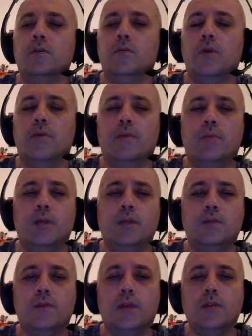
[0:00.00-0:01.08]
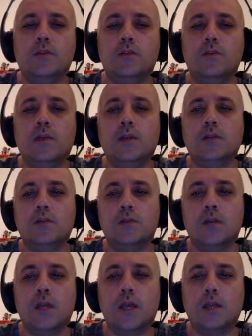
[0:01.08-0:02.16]
Whoever plays French defense or
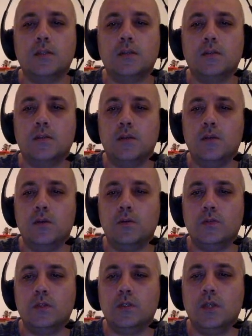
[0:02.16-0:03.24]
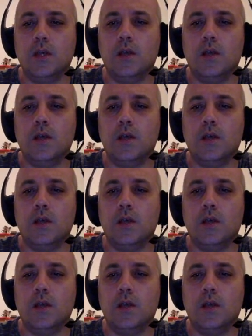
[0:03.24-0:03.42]
against it, he knows this.